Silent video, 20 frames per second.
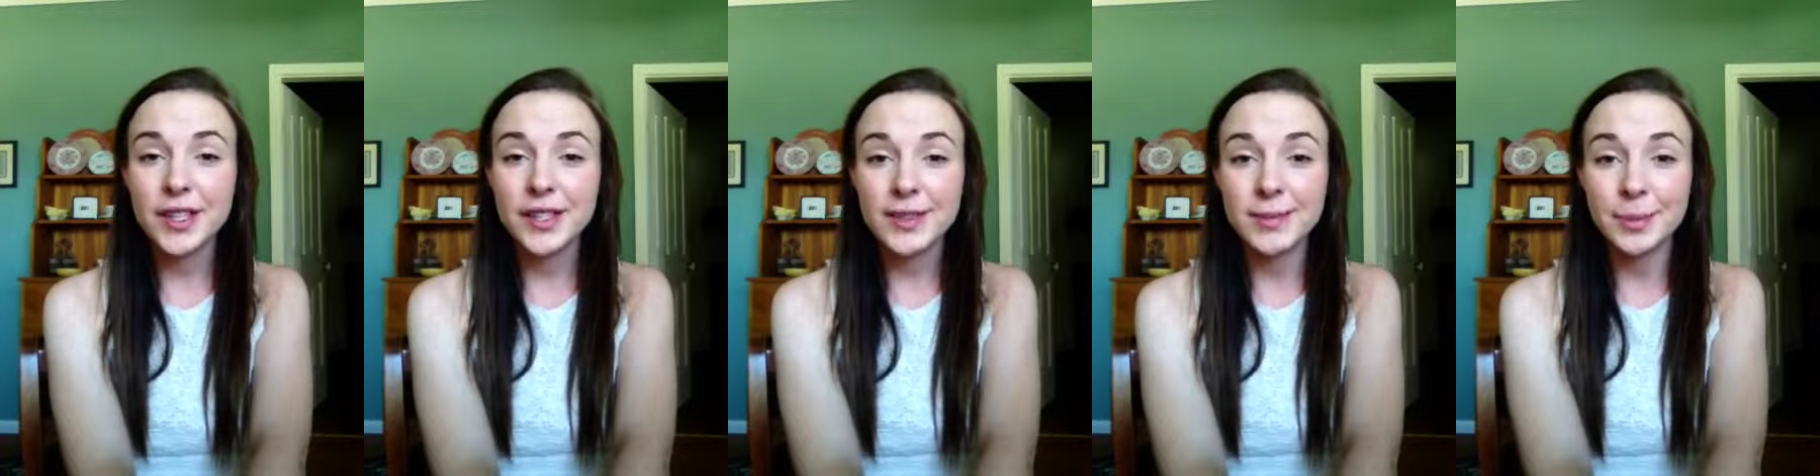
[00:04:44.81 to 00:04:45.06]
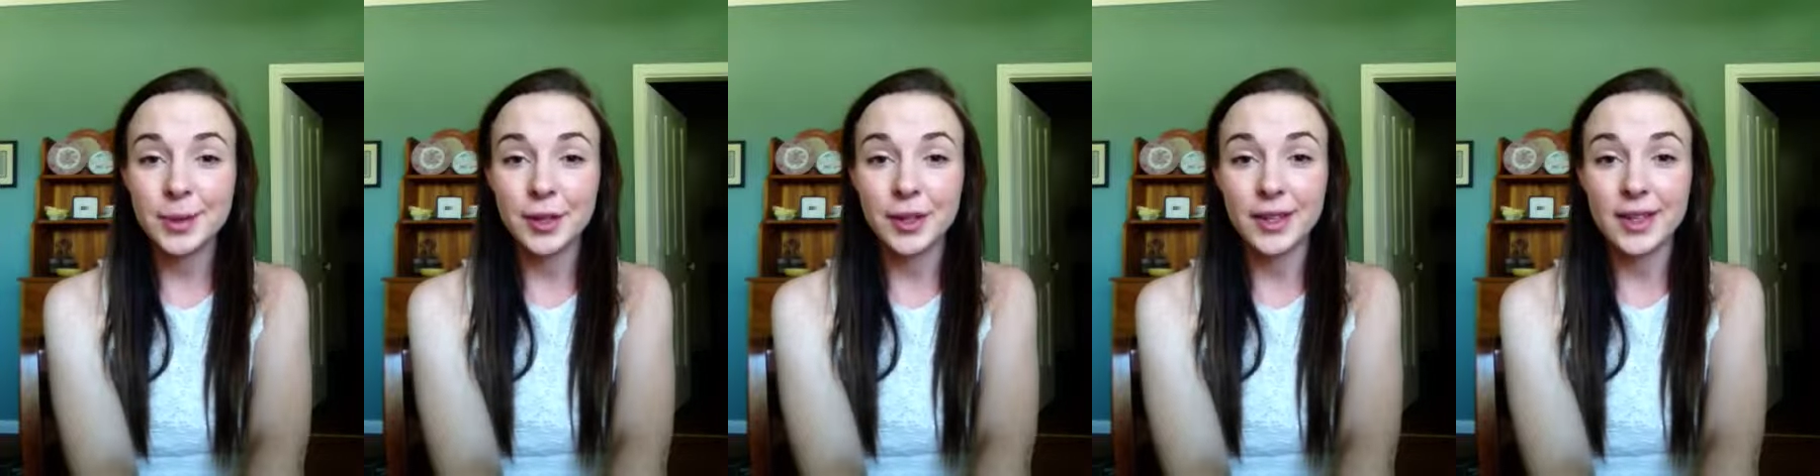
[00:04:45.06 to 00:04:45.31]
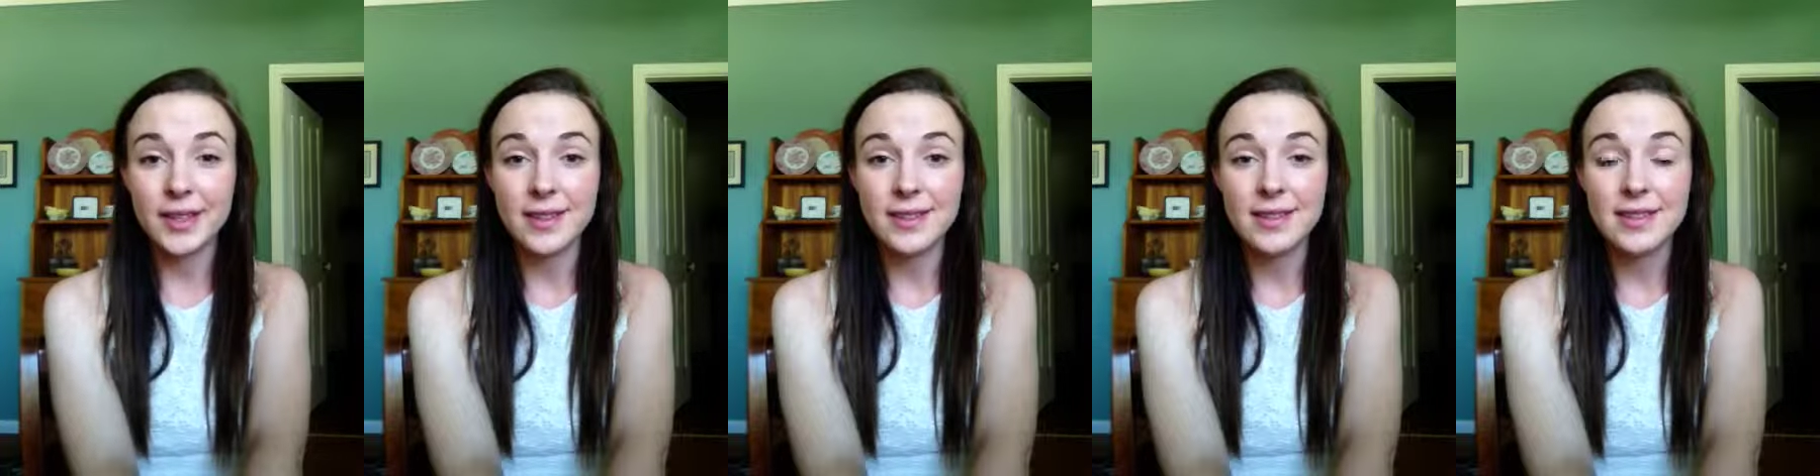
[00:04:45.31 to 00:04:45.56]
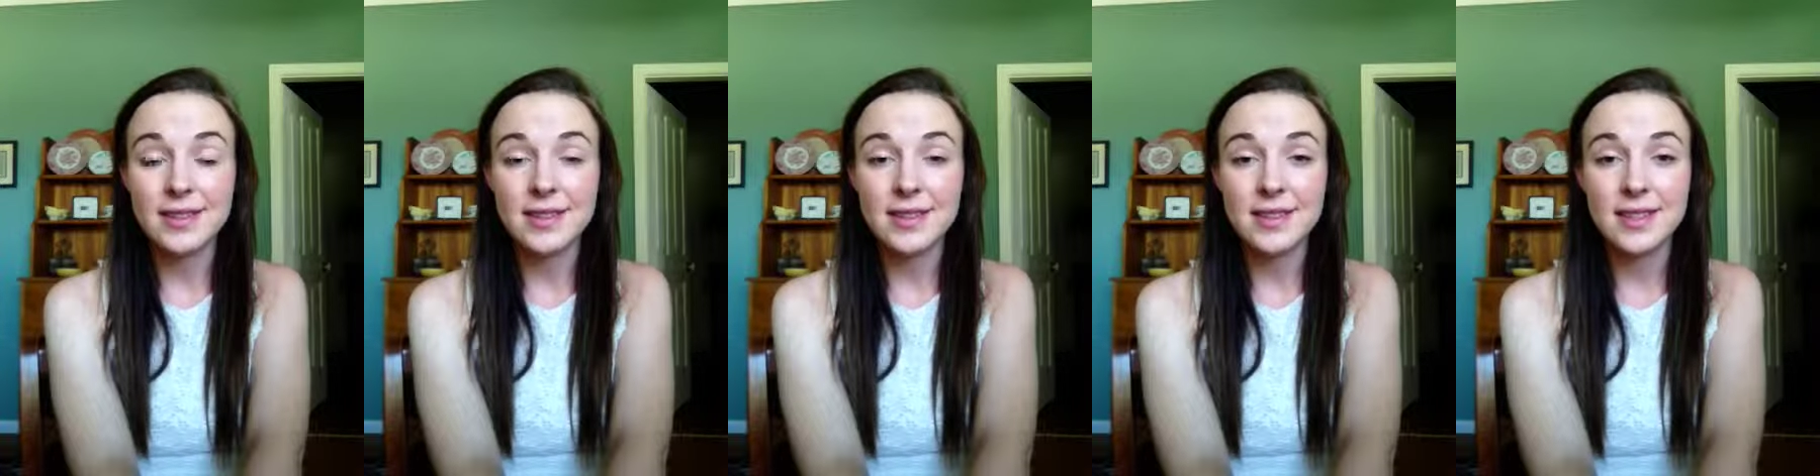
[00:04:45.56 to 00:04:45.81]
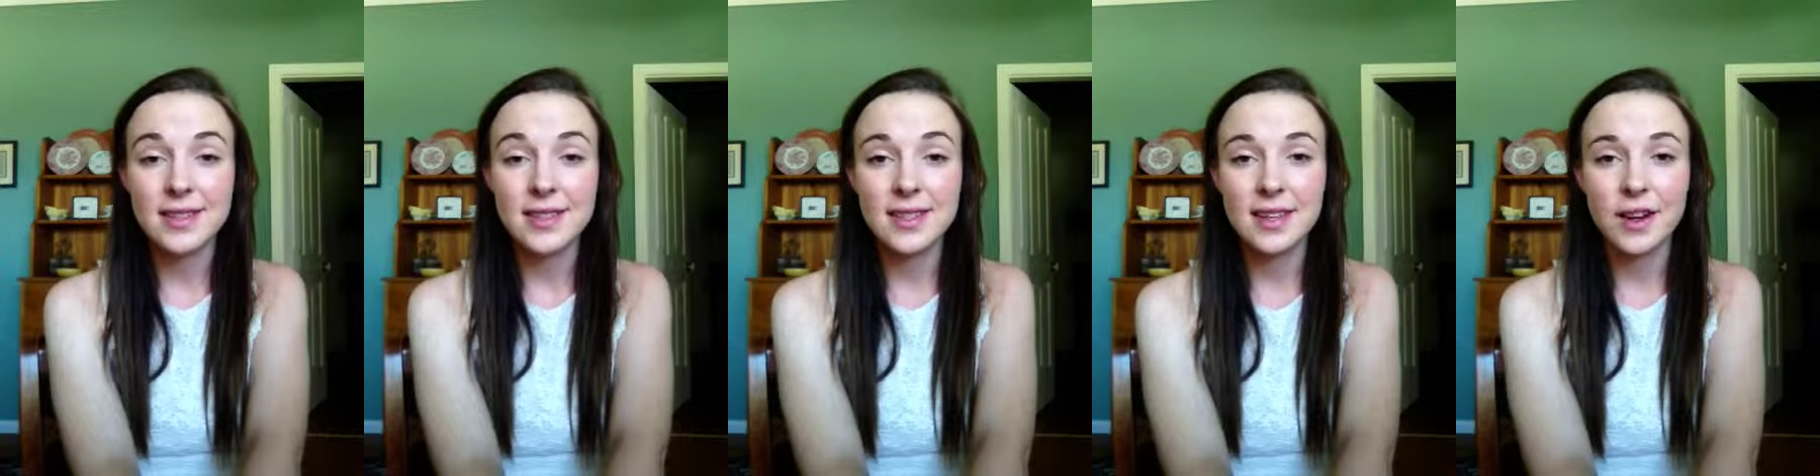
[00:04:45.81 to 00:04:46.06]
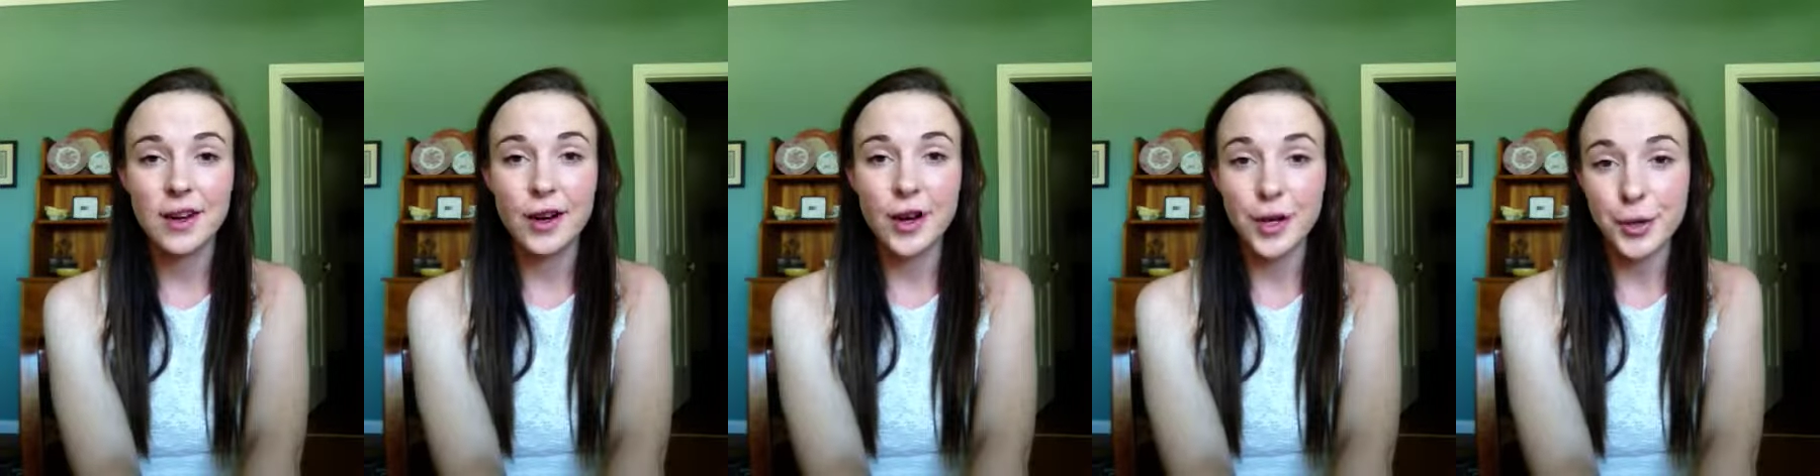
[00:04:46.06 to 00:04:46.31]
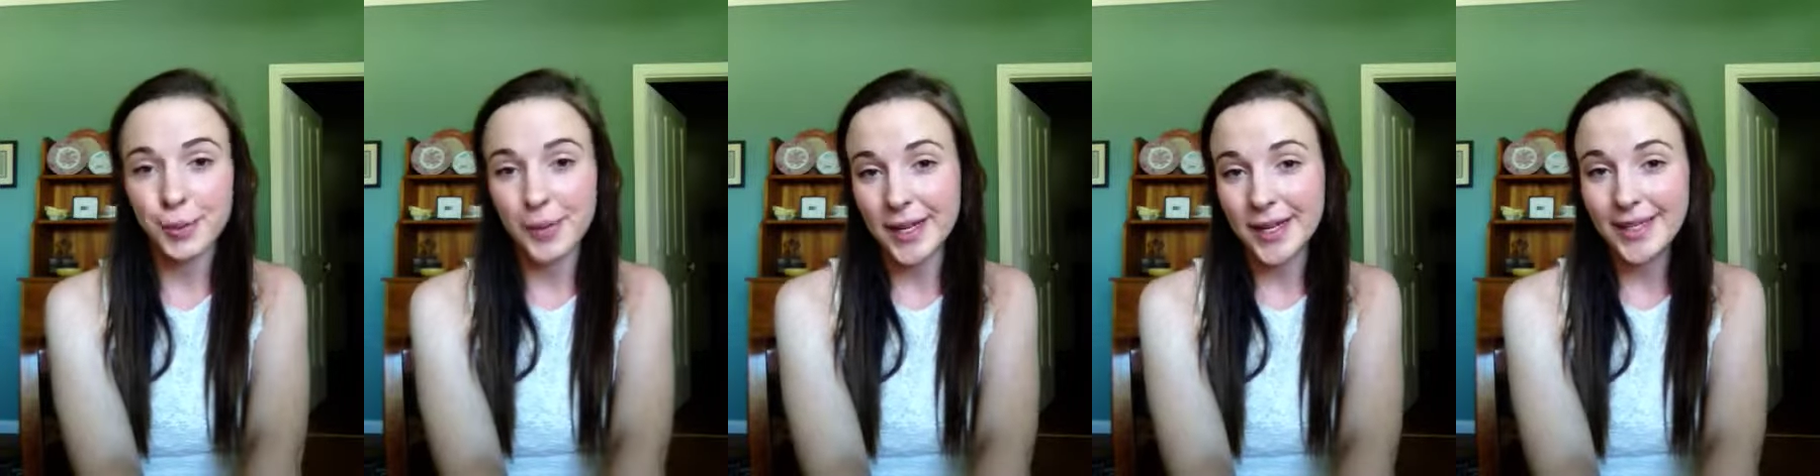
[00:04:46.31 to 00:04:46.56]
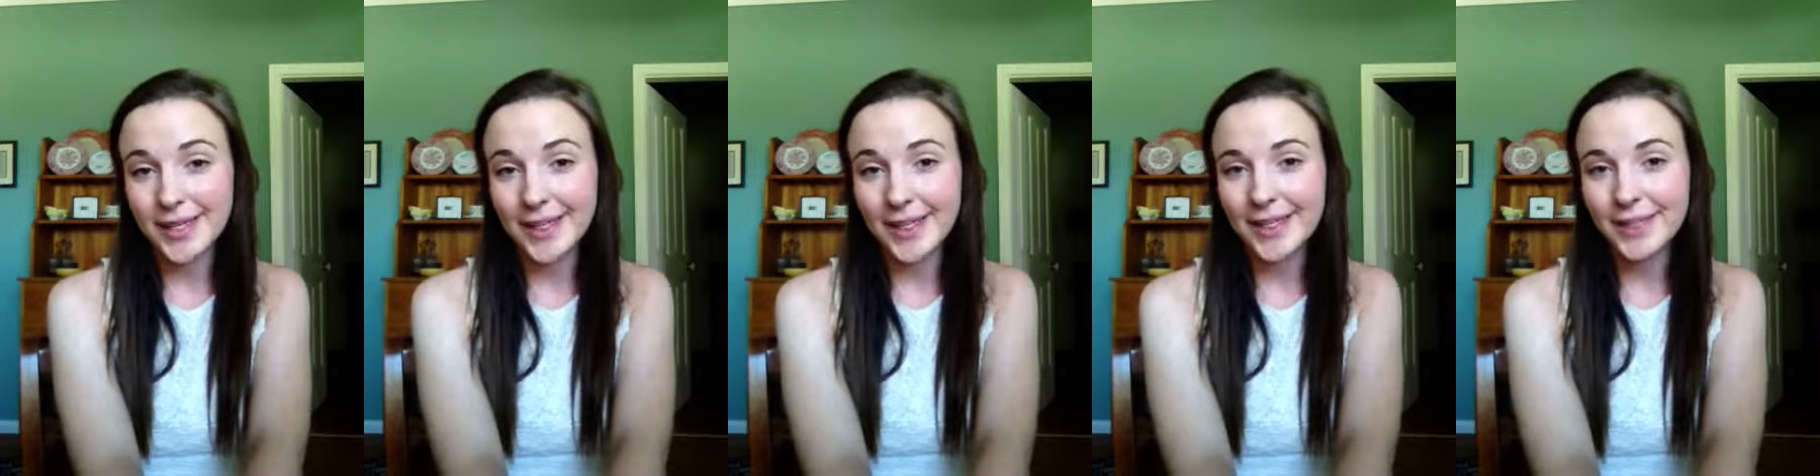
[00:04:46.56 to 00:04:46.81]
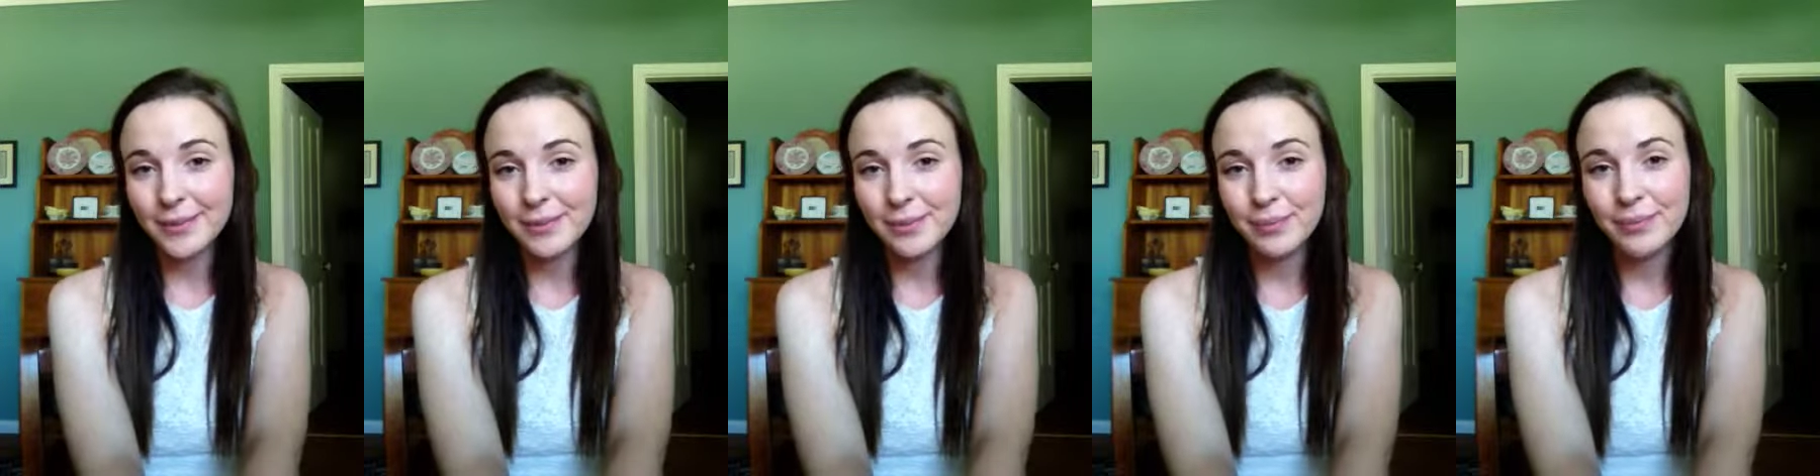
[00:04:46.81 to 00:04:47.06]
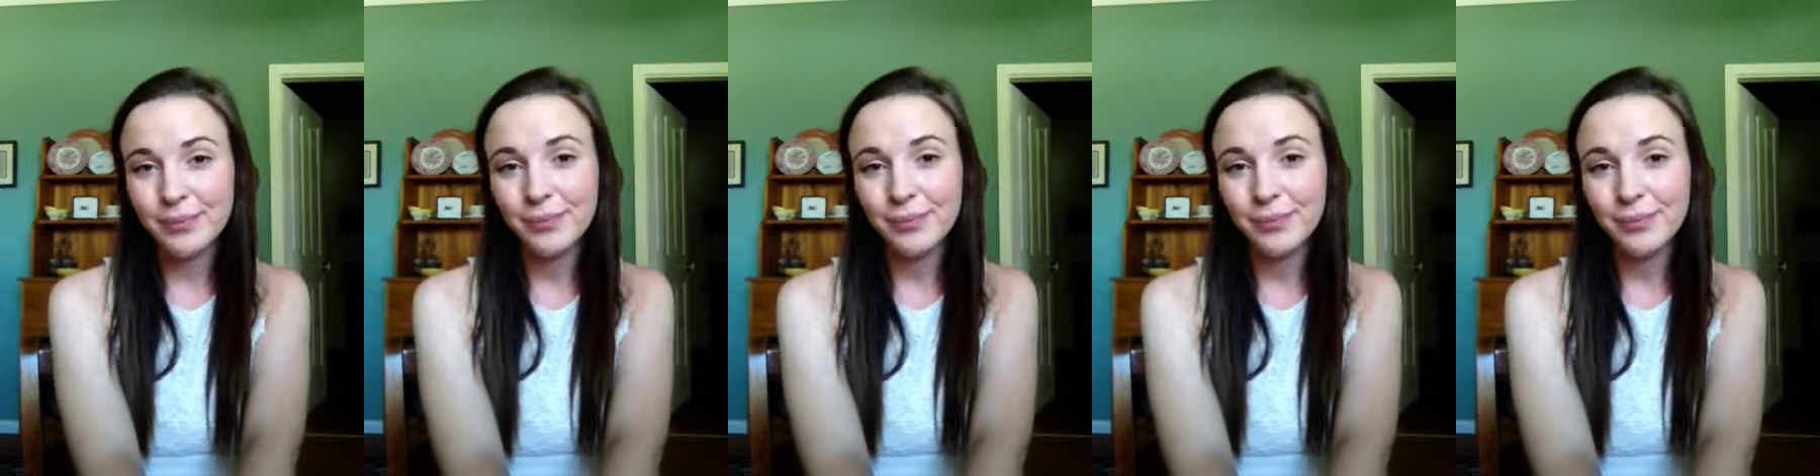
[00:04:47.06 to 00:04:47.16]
experience on Monday